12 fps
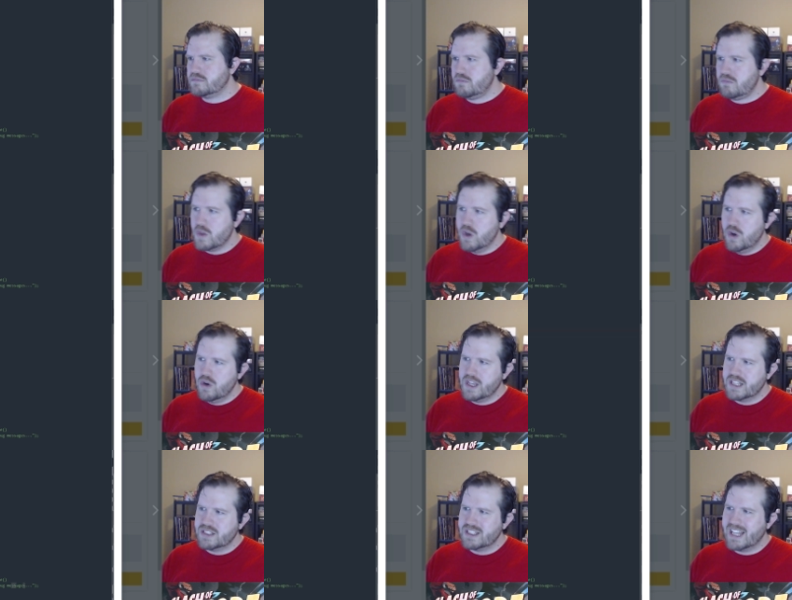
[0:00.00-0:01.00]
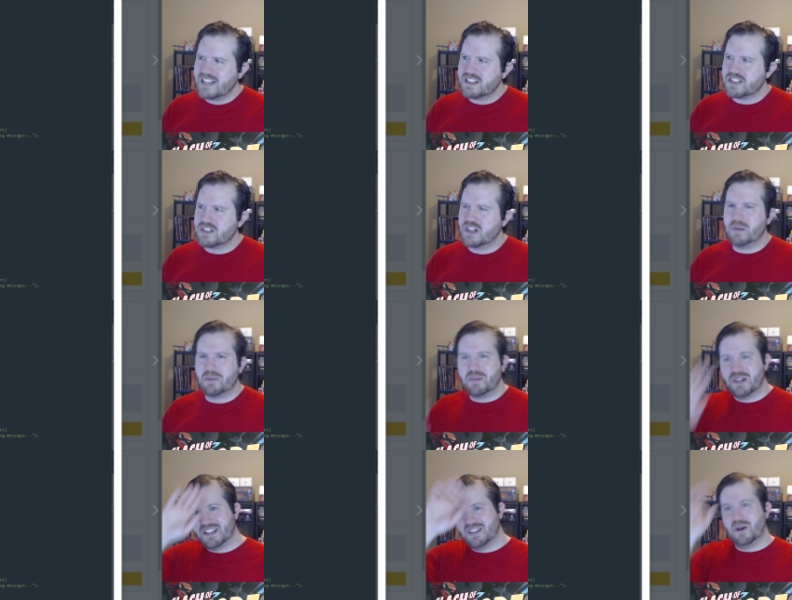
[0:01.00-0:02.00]
Okay, so they actually start out by
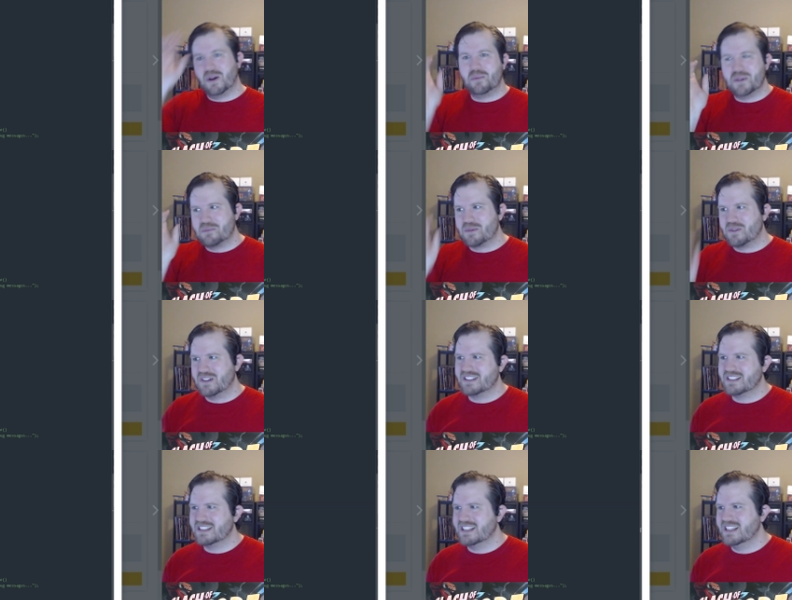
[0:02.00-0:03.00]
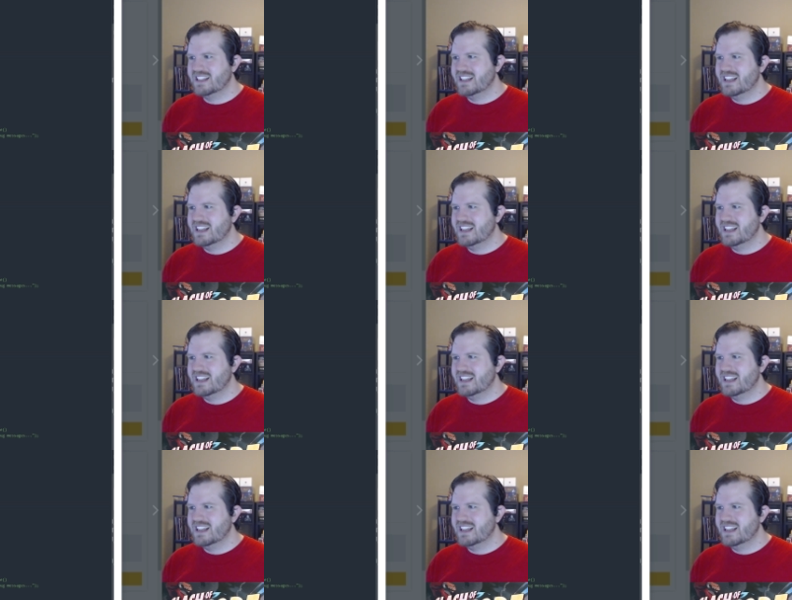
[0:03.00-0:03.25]
putting the opening parenthesis,